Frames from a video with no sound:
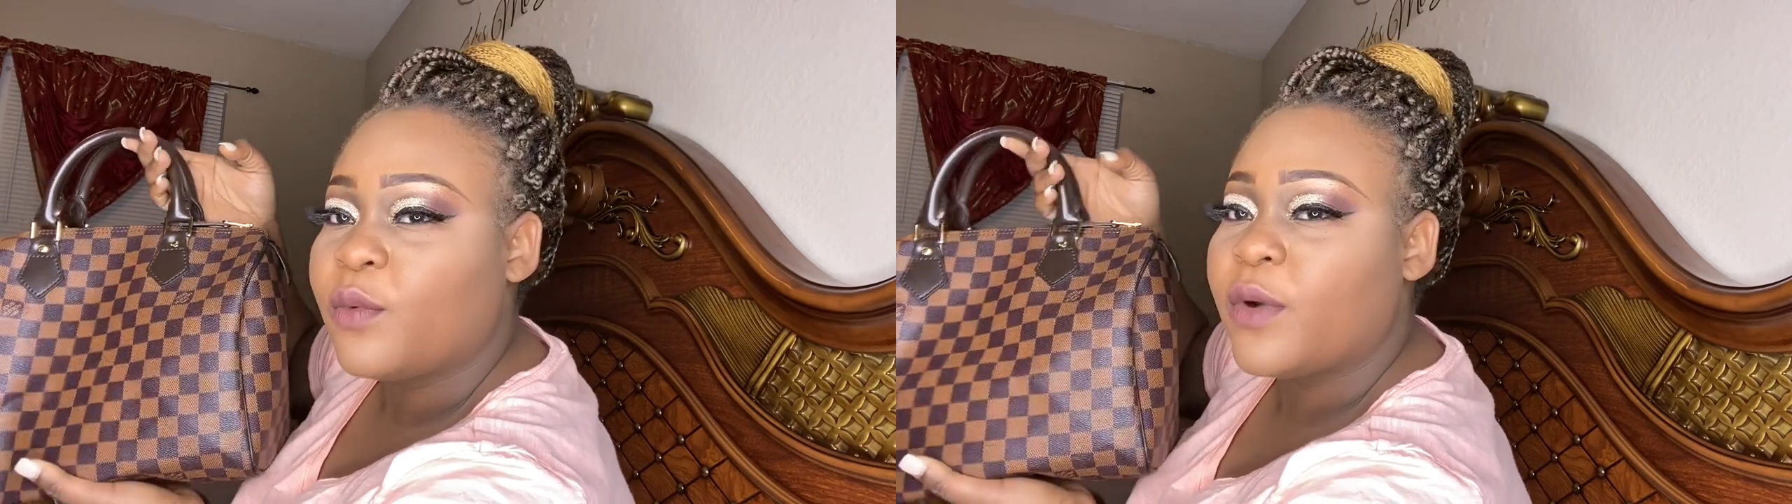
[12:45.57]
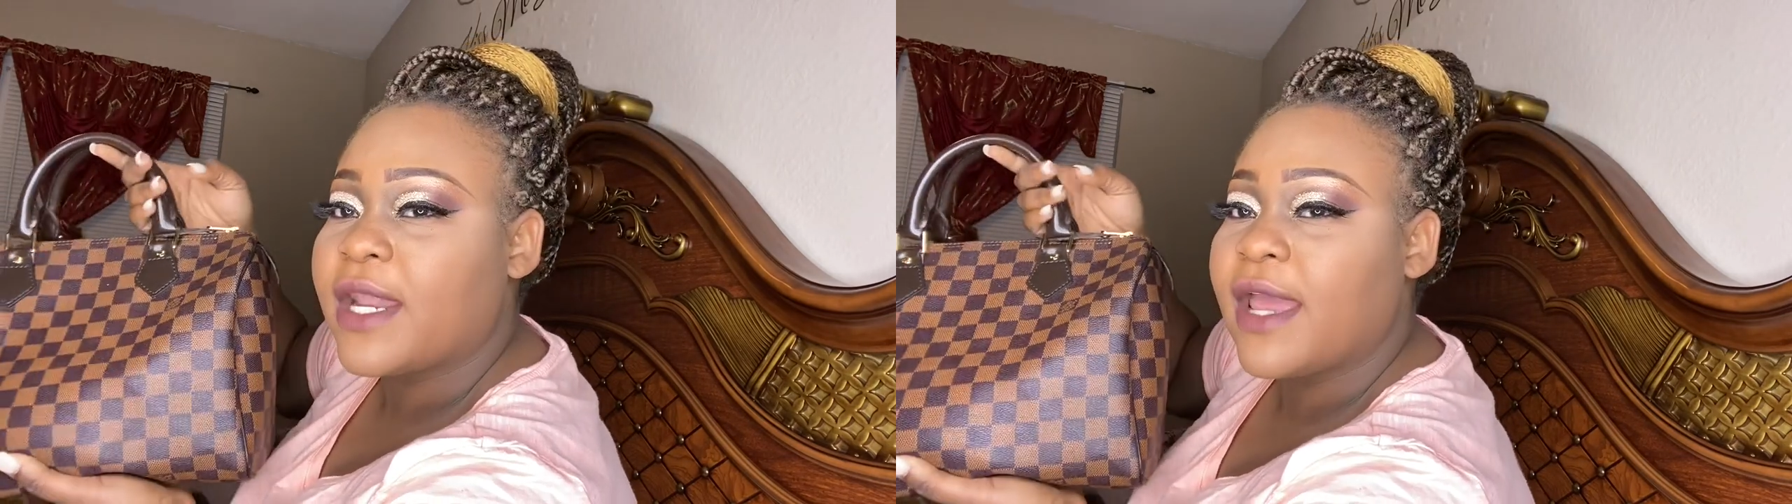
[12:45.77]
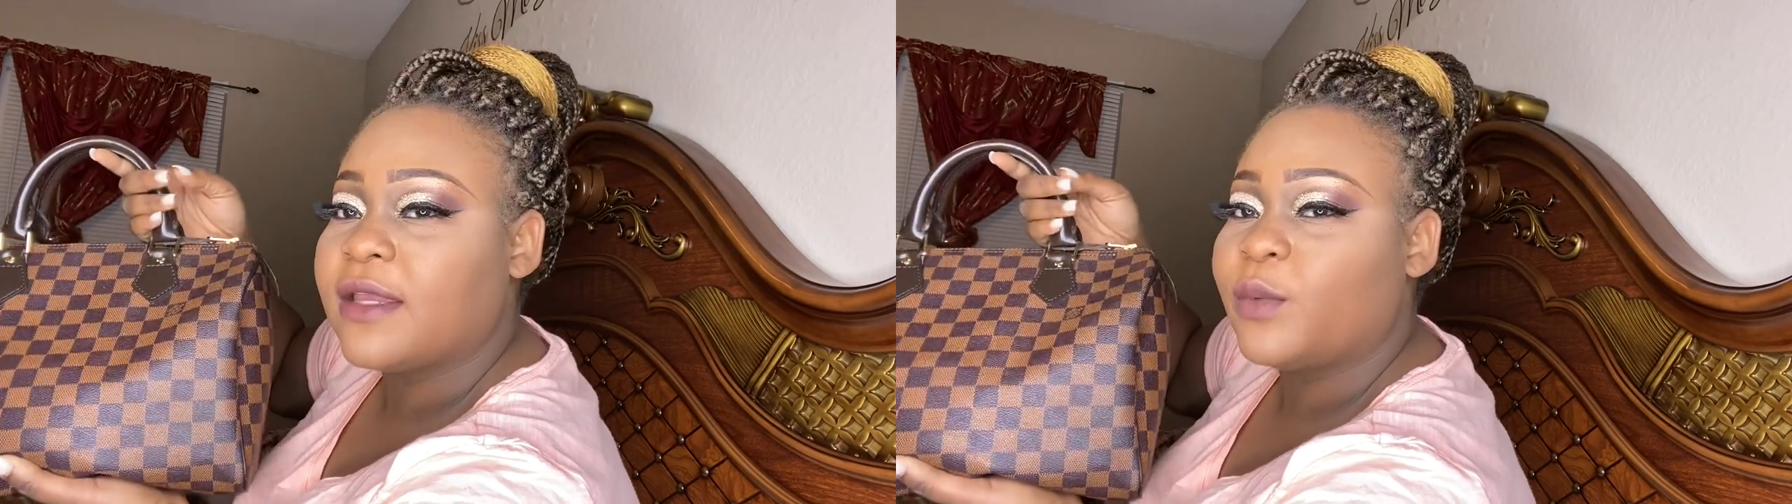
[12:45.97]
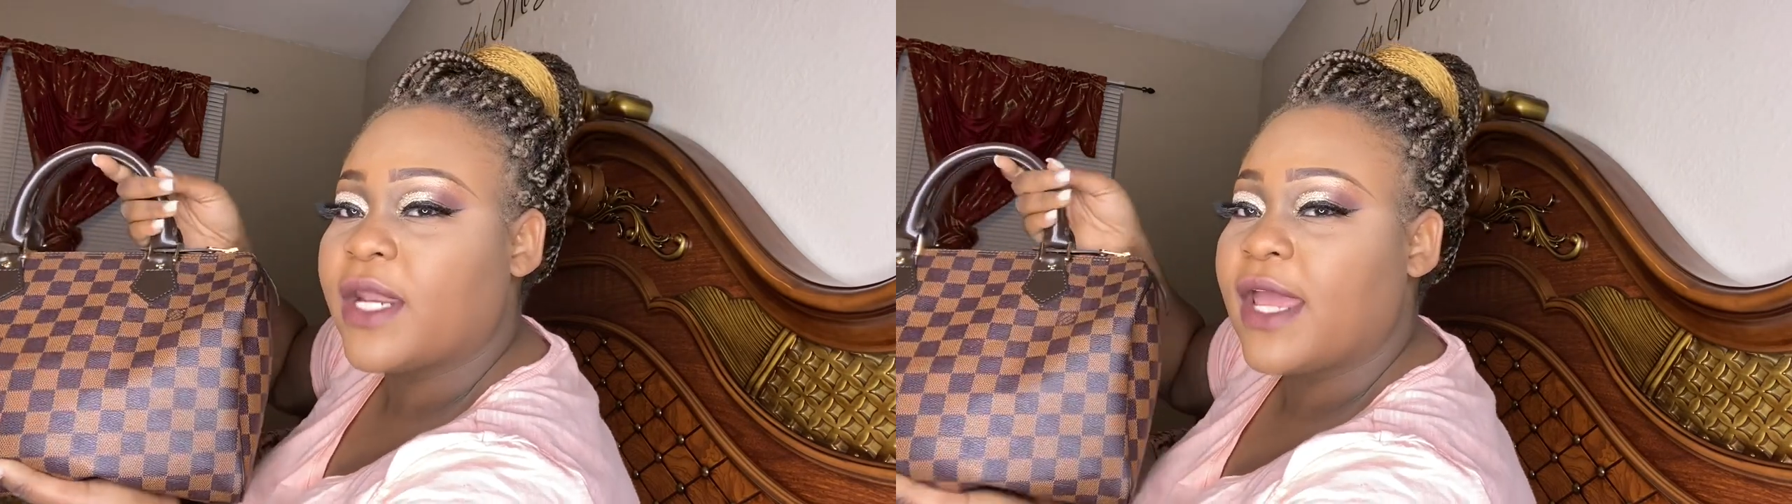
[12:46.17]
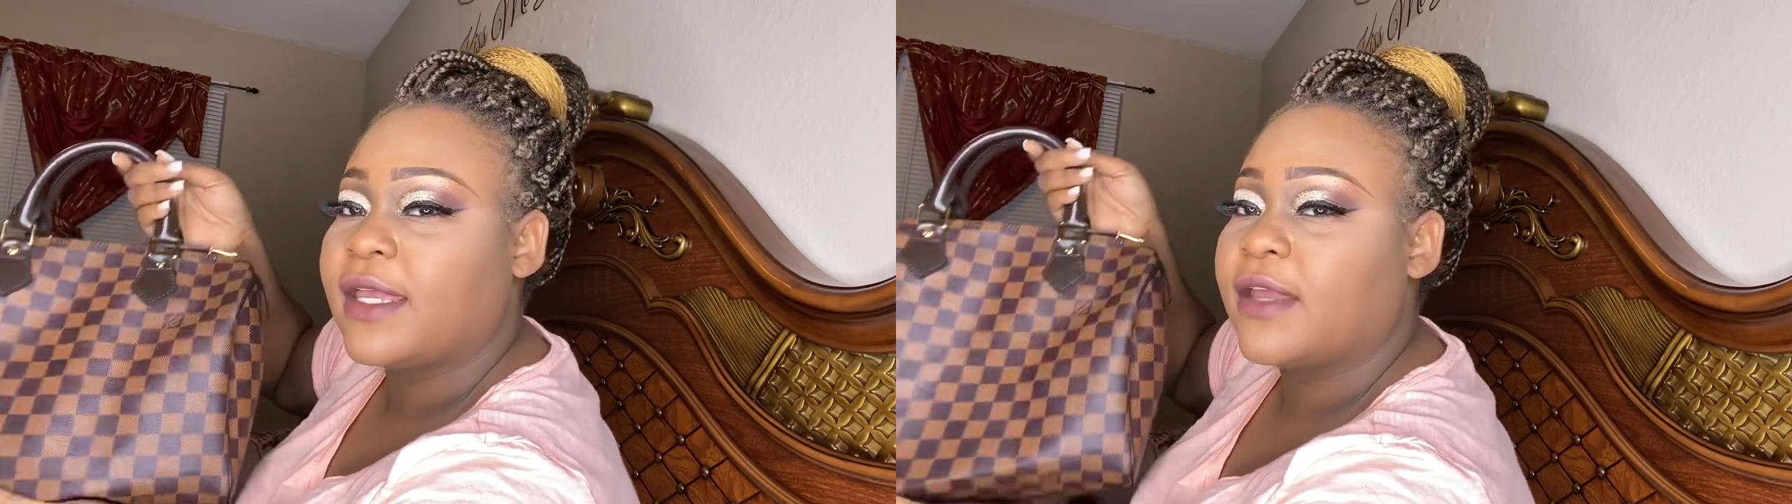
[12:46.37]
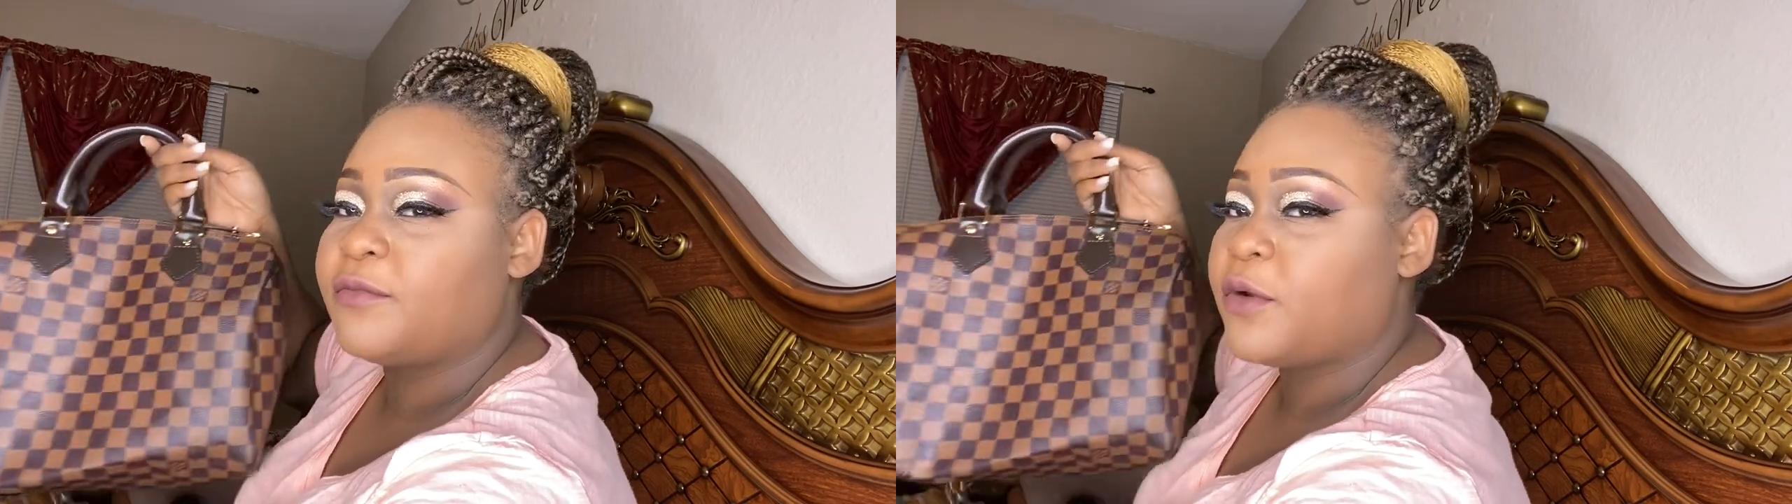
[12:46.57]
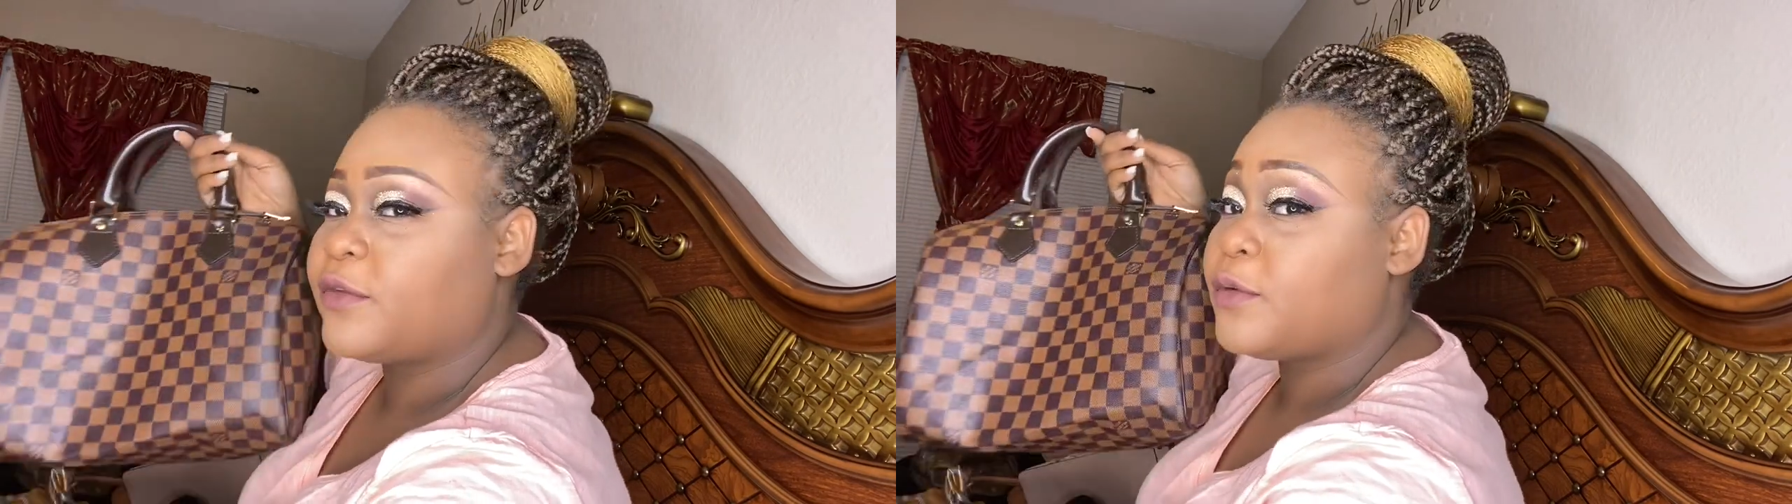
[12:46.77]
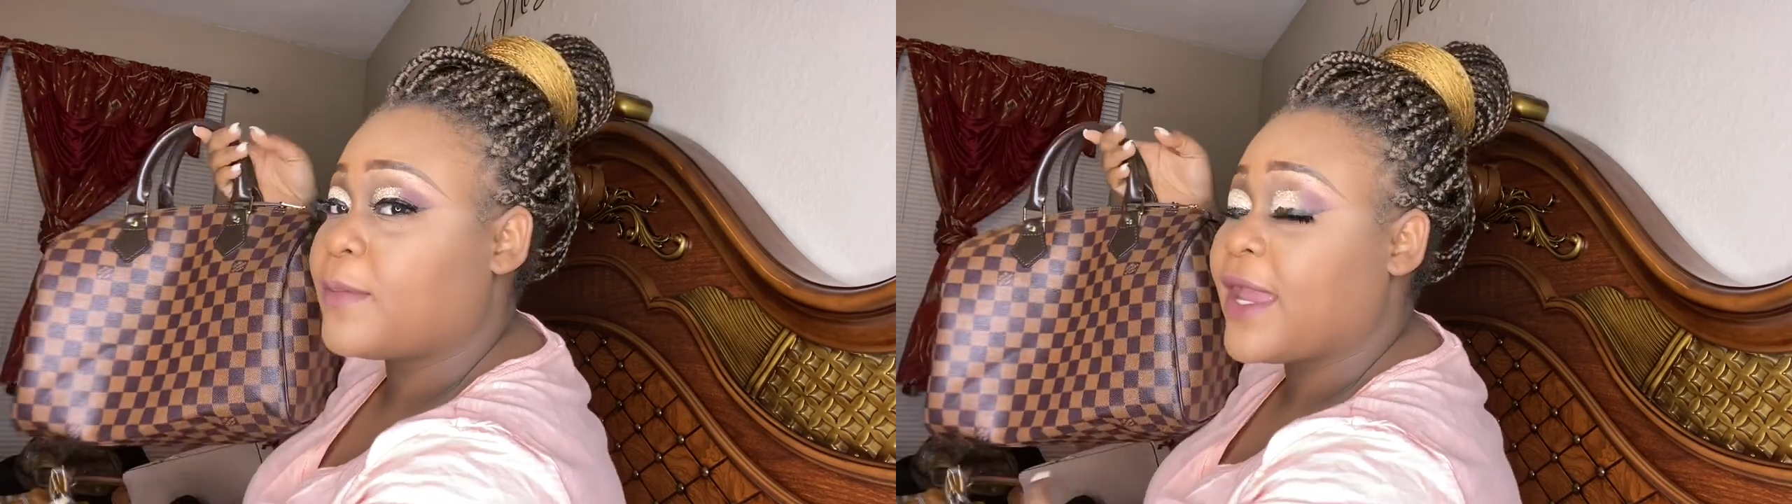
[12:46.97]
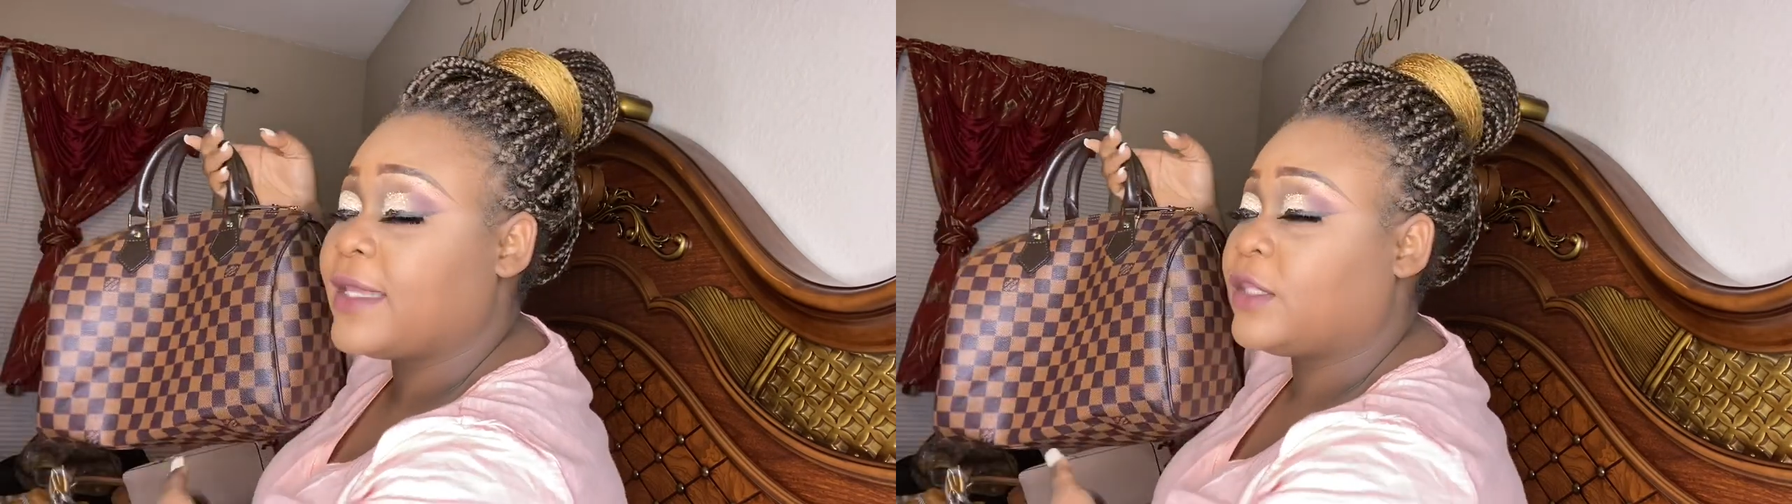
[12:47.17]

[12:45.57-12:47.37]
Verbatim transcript: when I gave birth to my